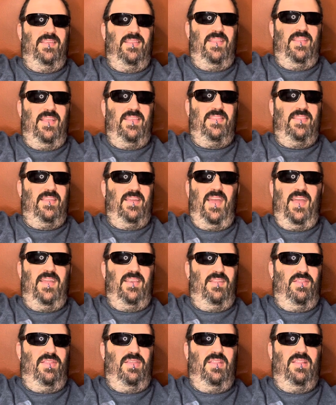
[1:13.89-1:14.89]
And that's the
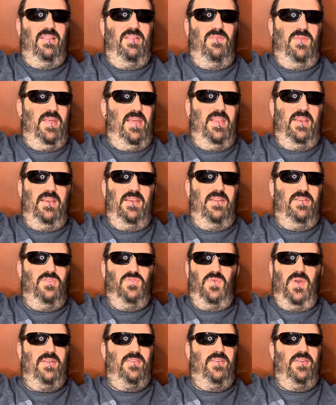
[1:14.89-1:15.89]
kind of thing you need in a
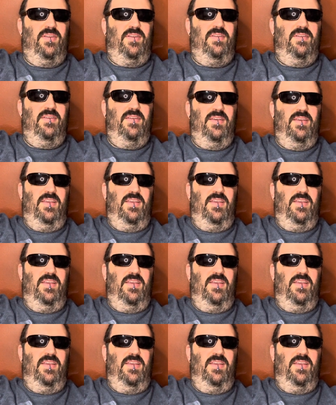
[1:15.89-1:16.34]
director.